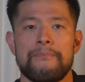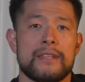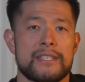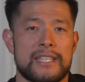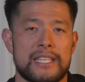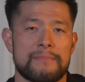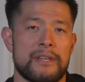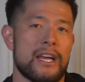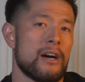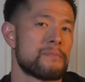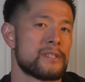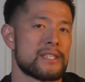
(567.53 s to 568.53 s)
The assessment
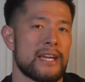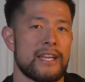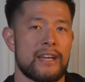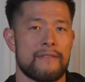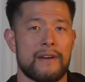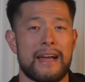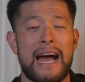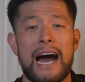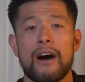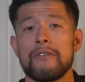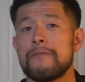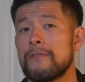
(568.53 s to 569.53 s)
helps us identify
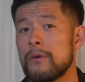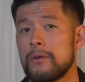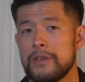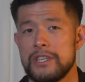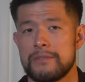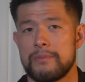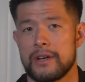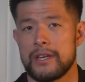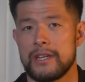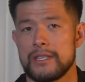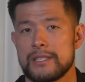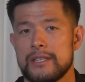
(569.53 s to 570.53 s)
how full each bucket
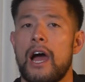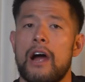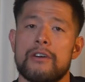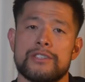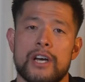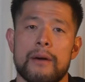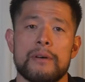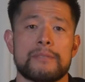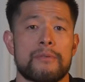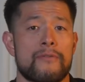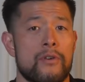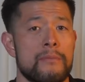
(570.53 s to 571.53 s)
is. Our job as
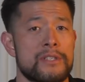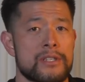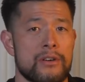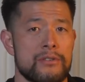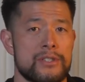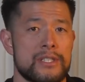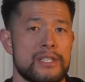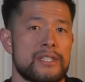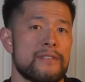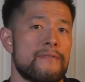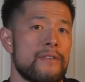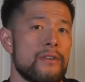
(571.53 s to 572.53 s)
performance coaches is
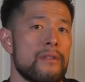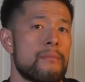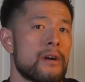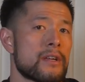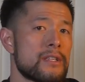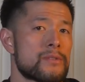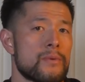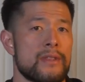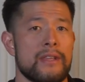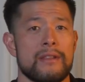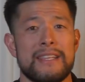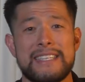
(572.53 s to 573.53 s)
to fill the buckets with
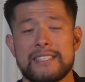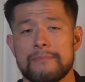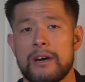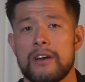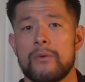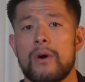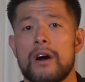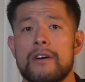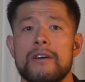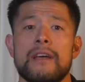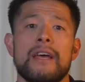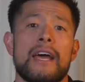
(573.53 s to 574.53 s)
the least amount of
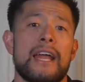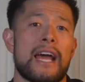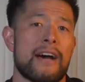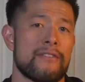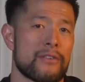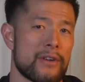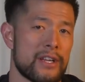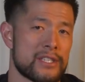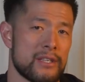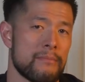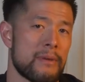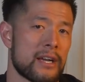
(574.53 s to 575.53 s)
water and have the greatest
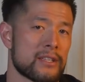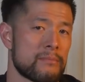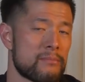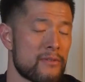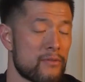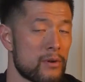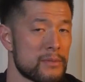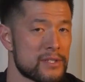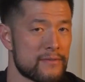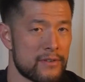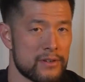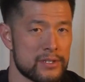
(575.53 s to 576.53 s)
impact on performance
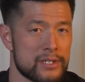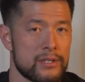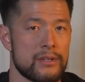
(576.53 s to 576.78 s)
first.